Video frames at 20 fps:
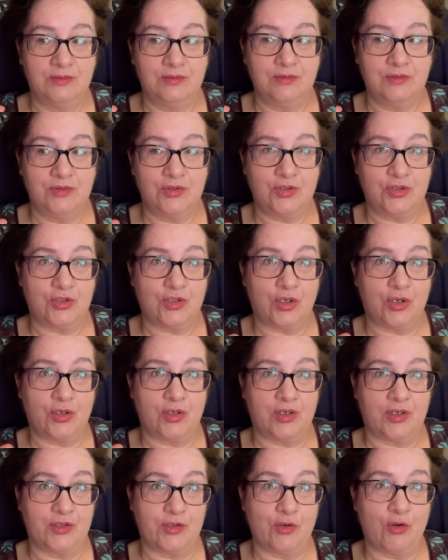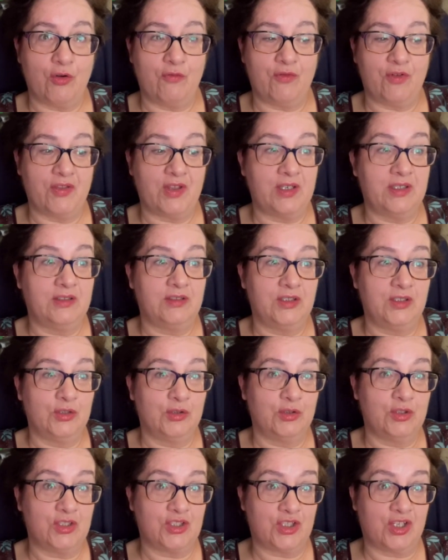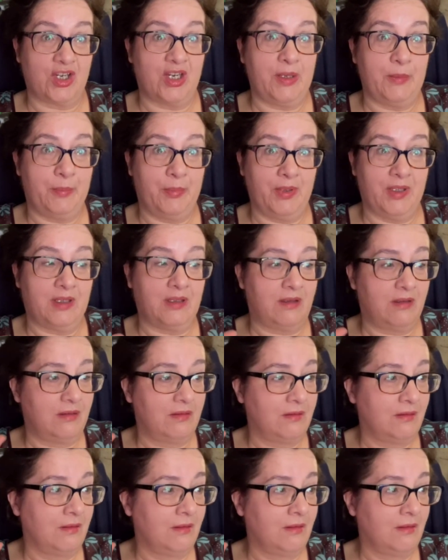shorter novel than, his great big